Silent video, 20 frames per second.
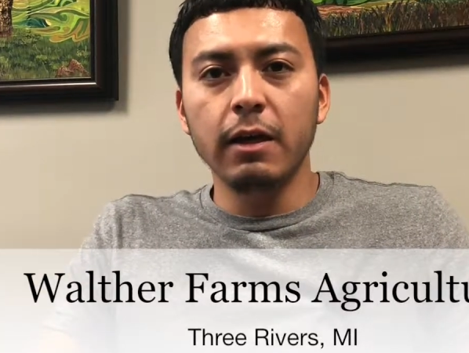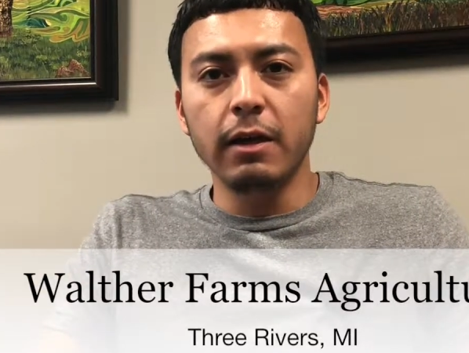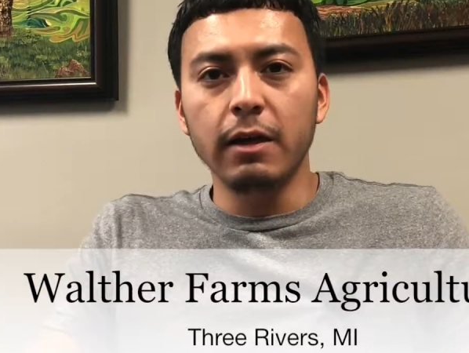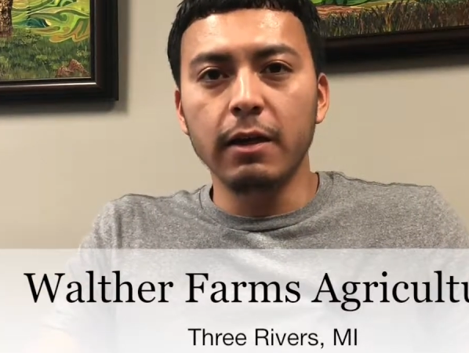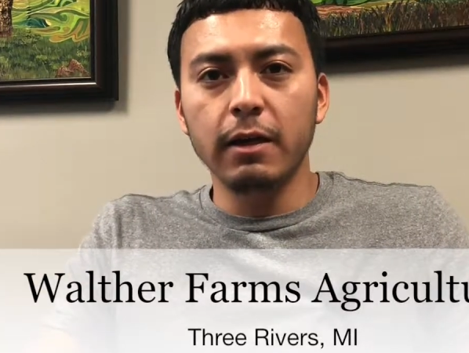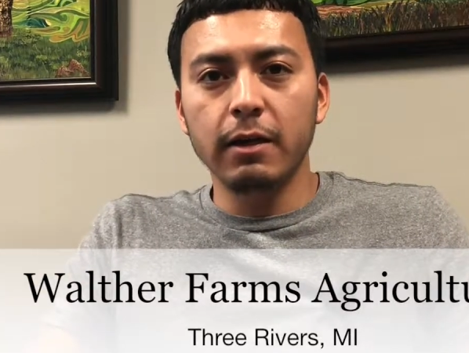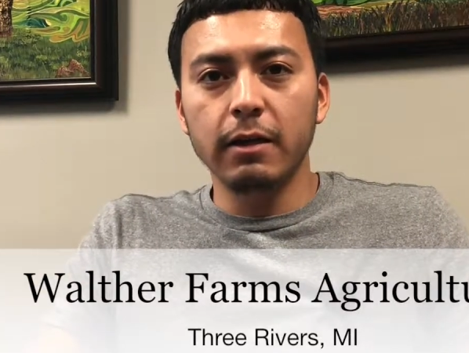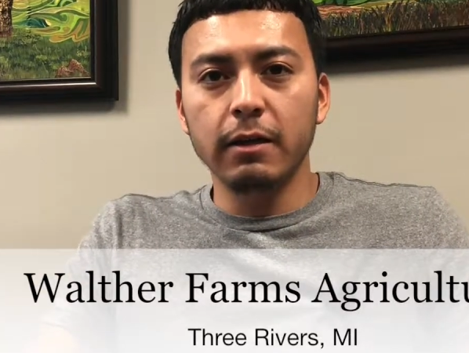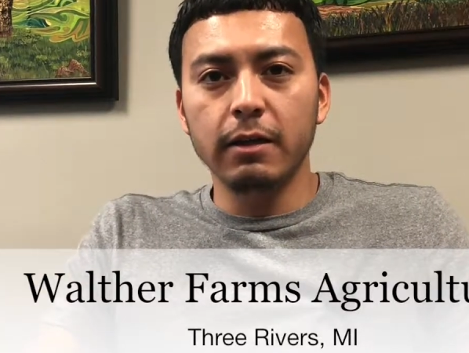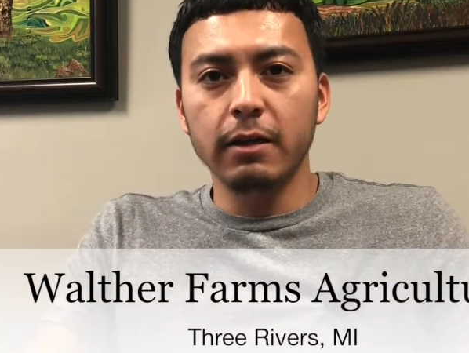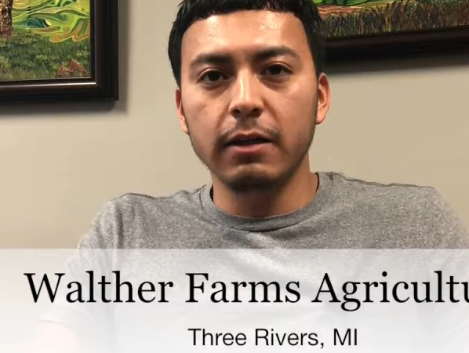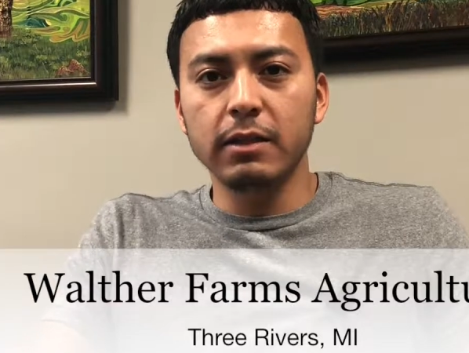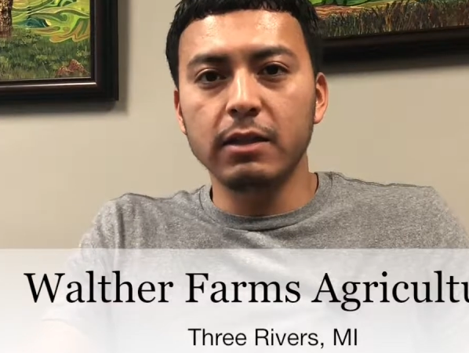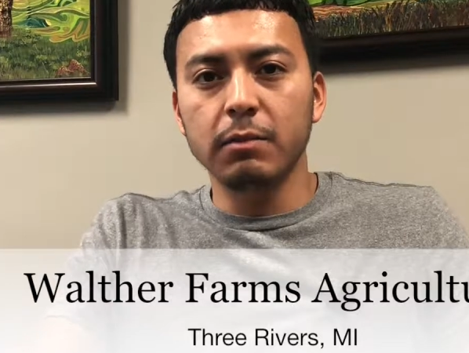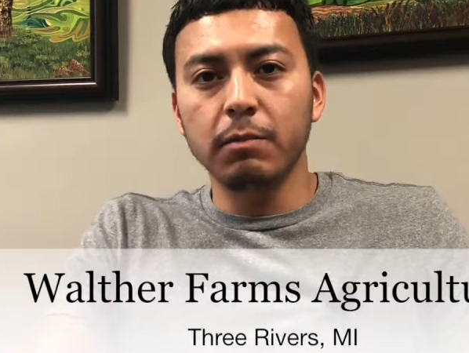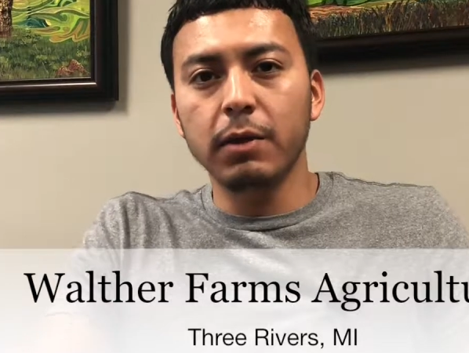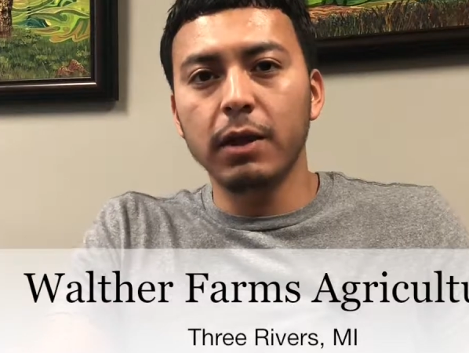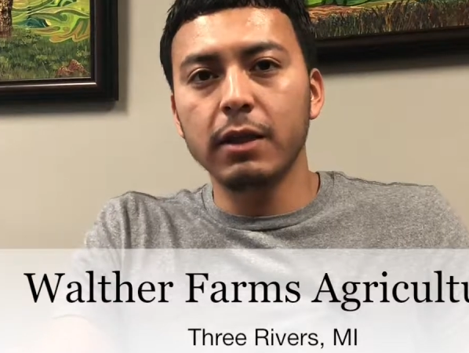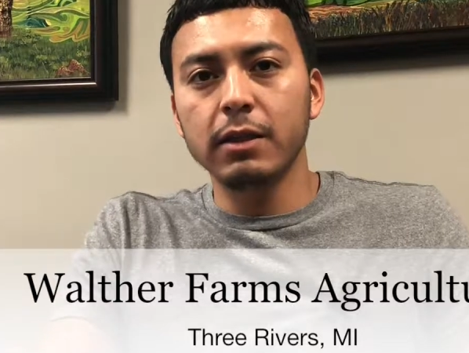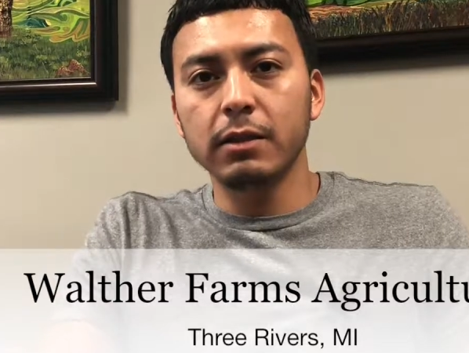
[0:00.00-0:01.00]
and it
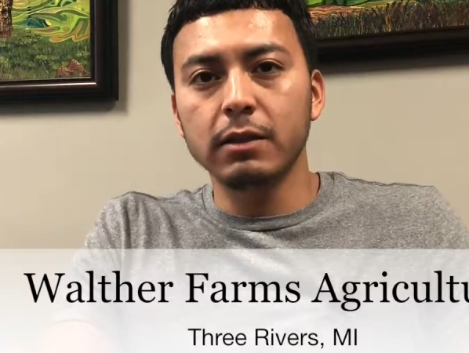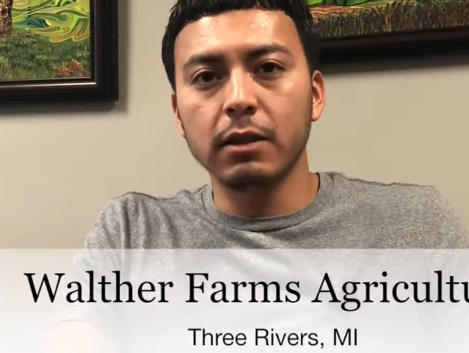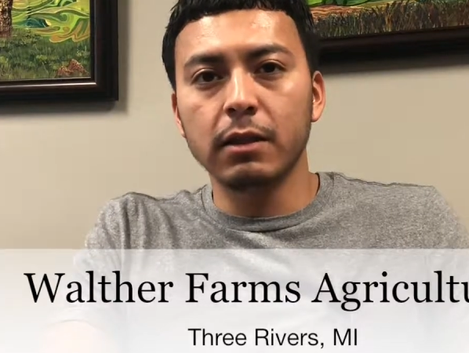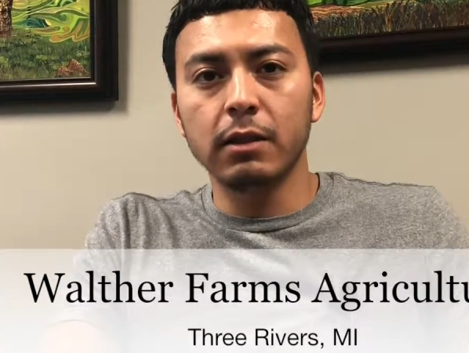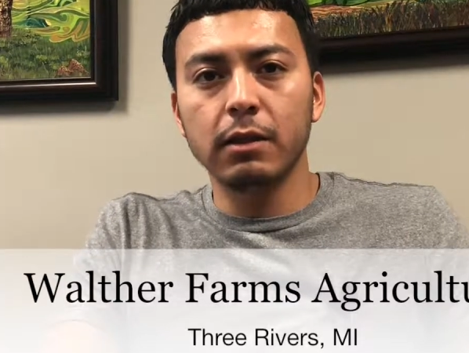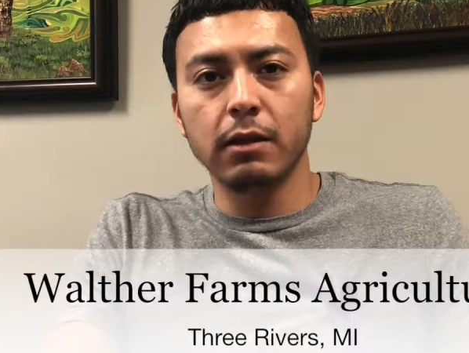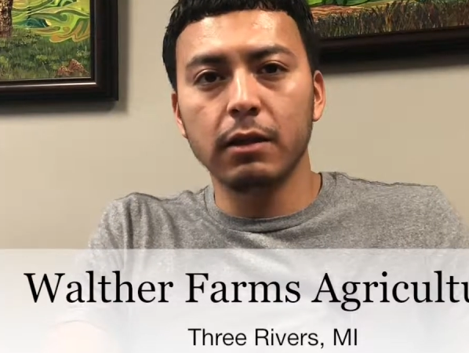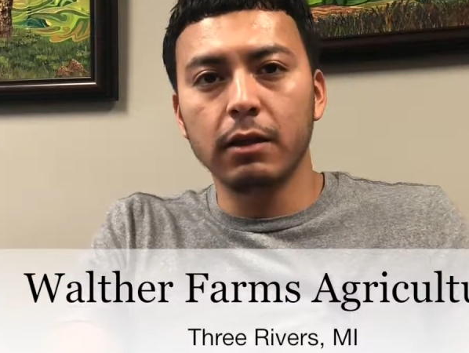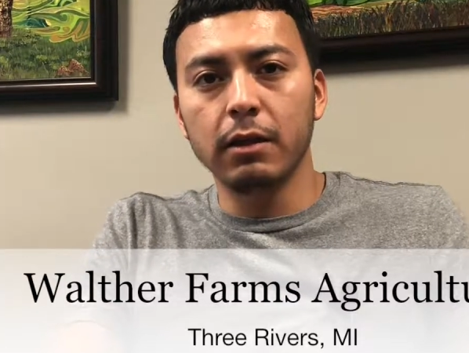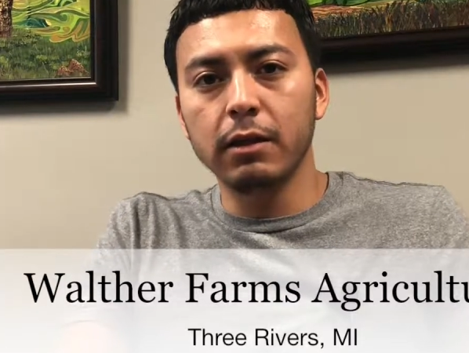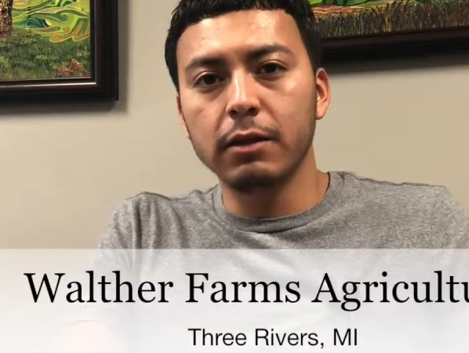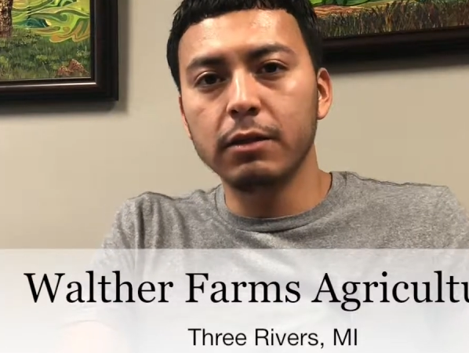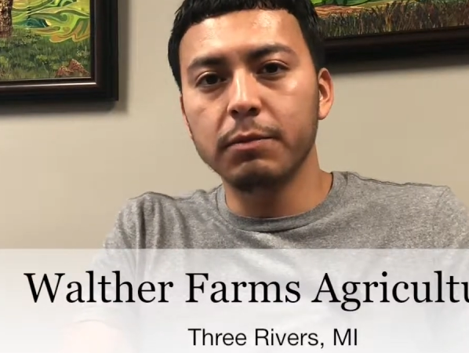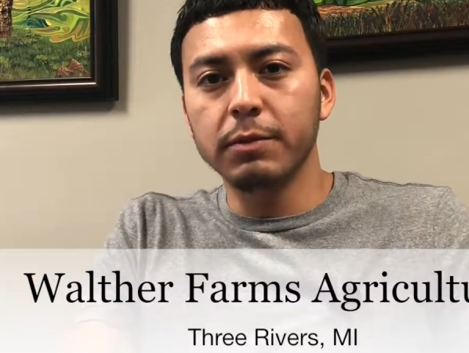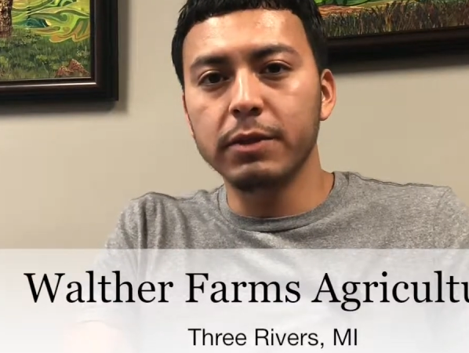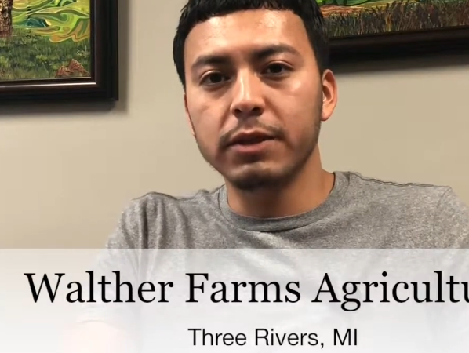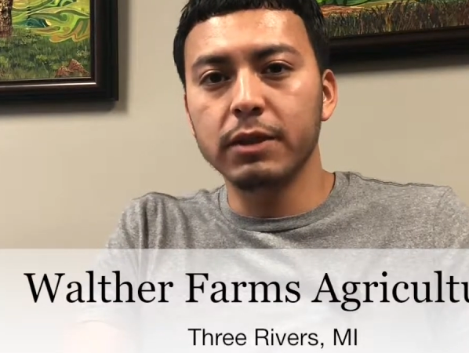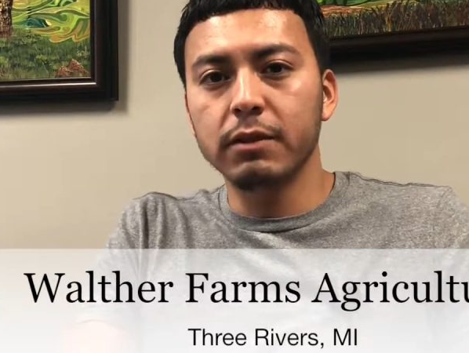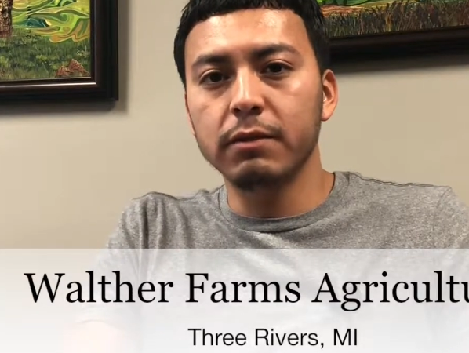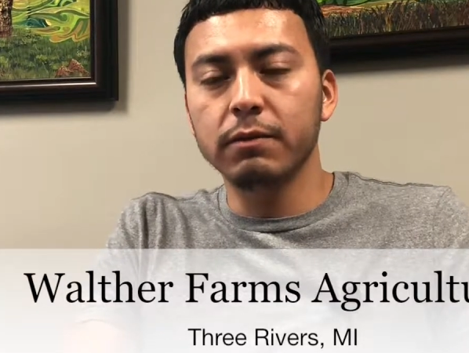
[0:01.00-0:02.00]
supplies
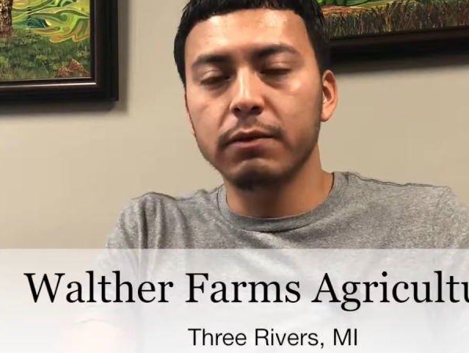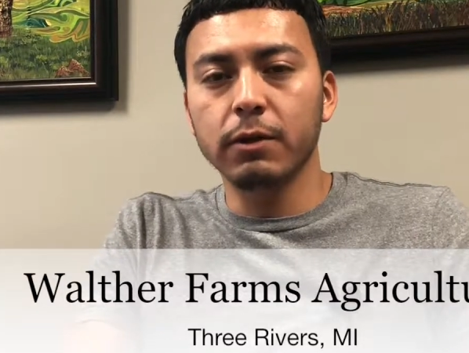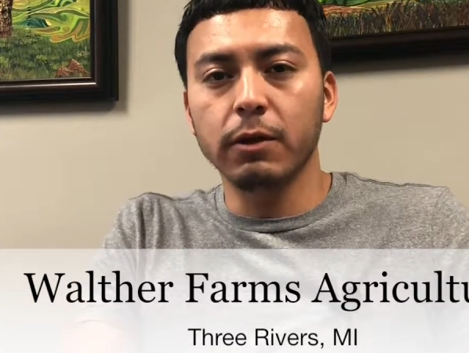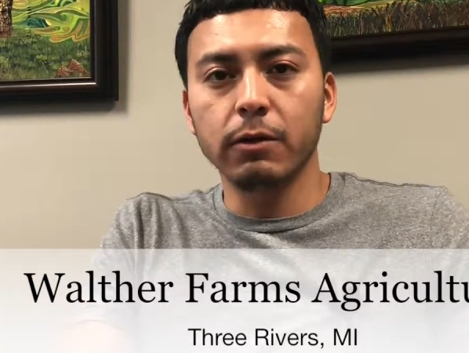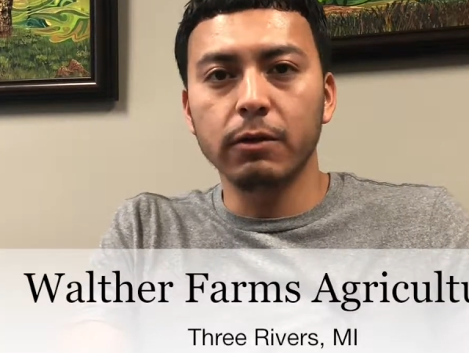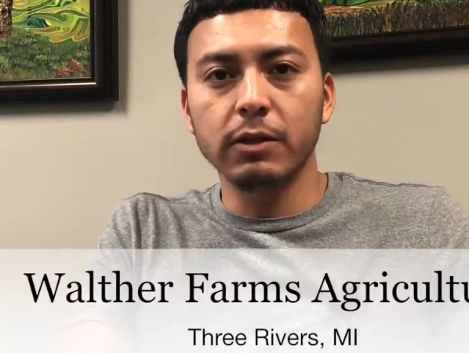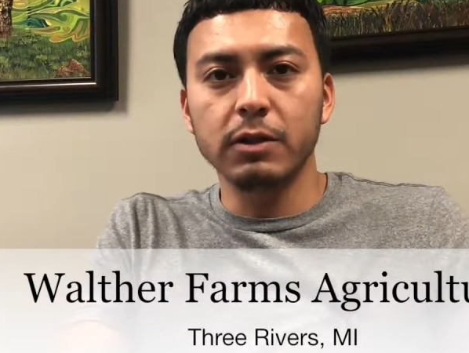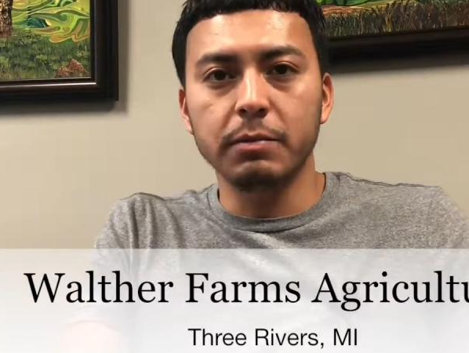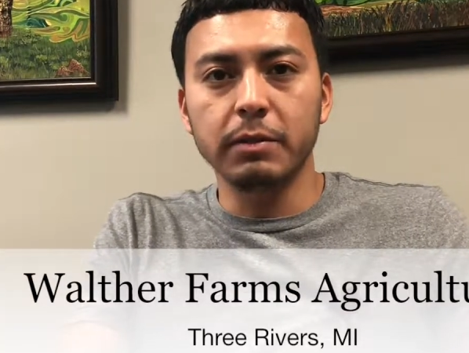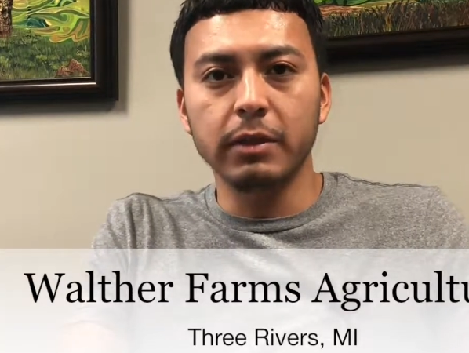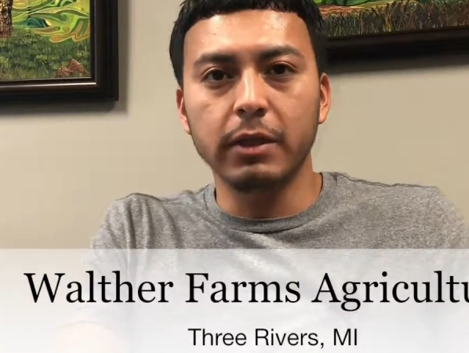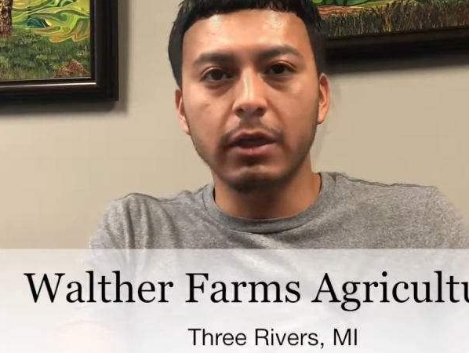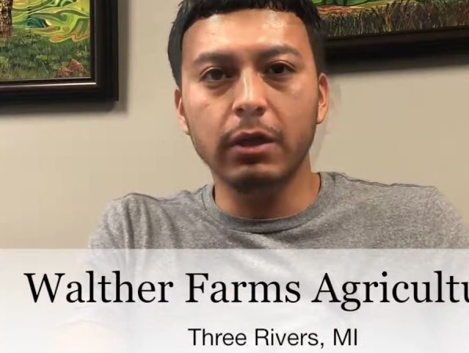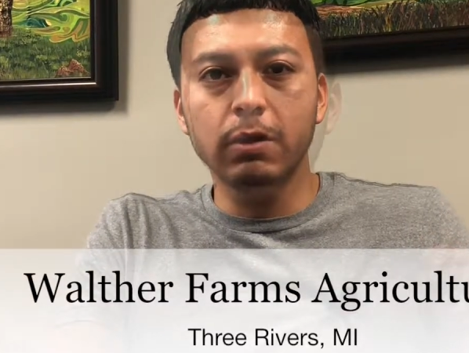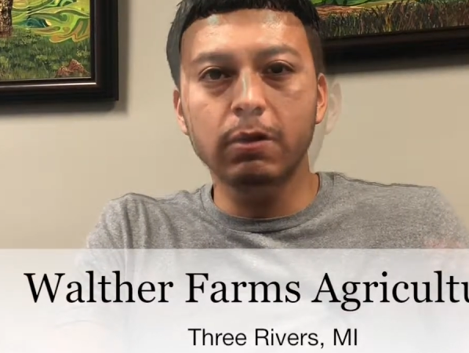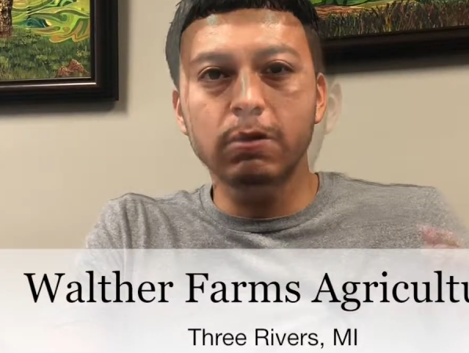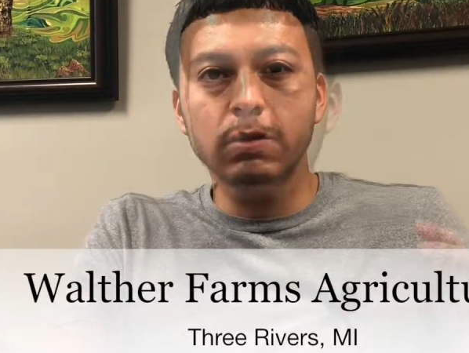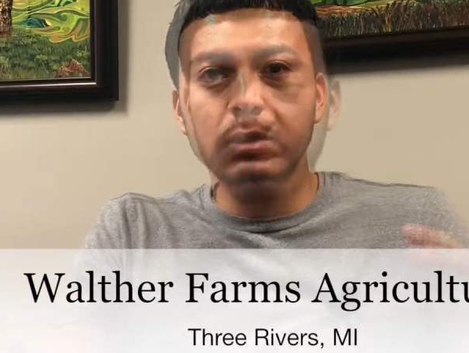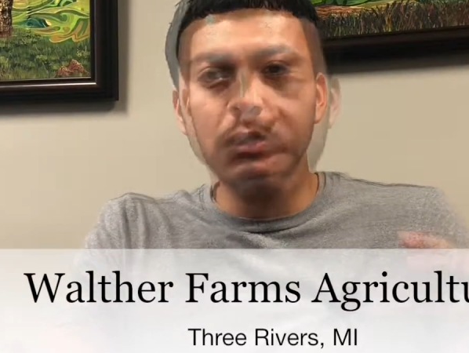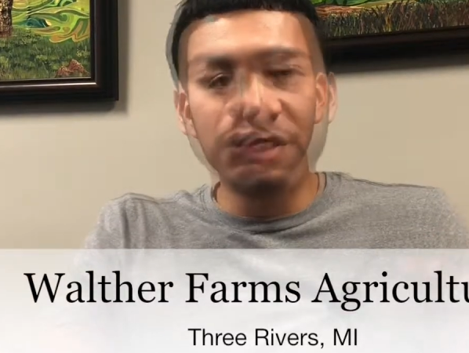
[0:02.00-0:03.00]
100% of Kroger's potatoes.